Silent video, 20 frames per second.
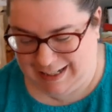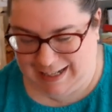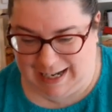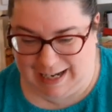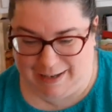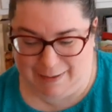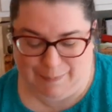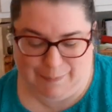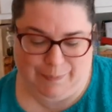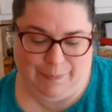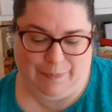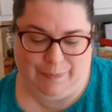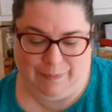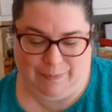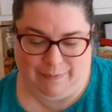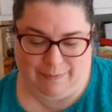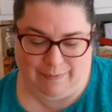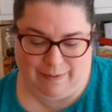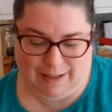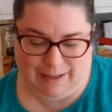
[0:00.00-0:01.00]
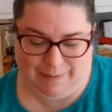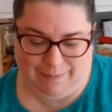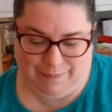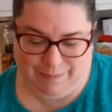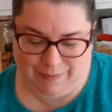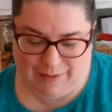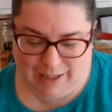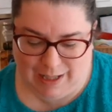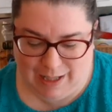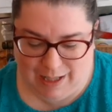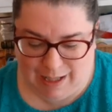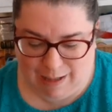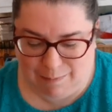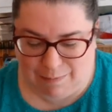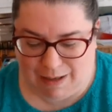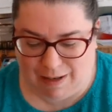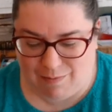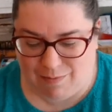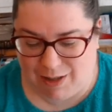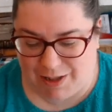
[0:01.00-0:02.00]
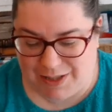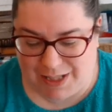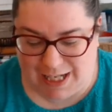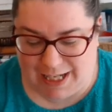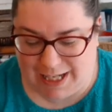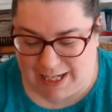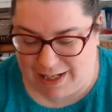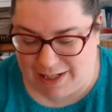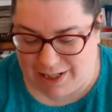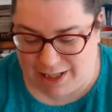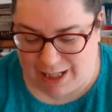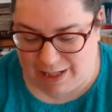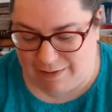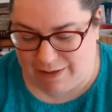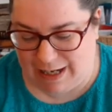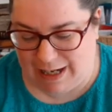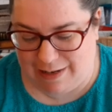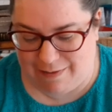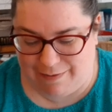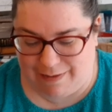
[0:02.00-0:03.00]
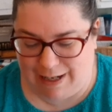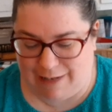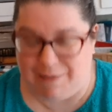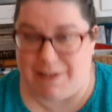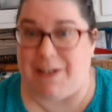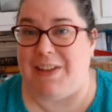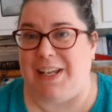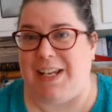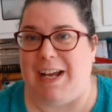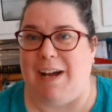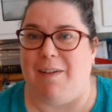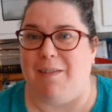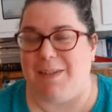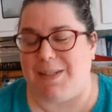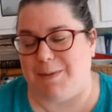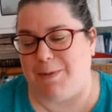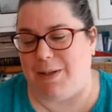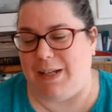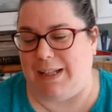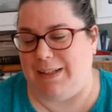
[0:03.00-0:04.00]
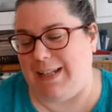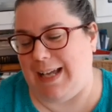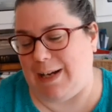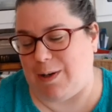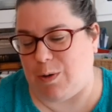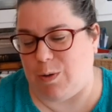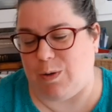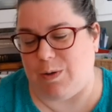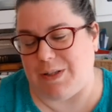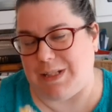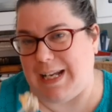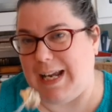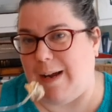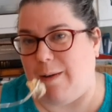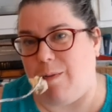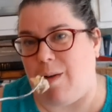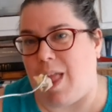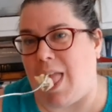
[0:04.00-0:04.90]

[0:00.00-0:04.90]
yeah. But we'll dig into everything else while that cools down.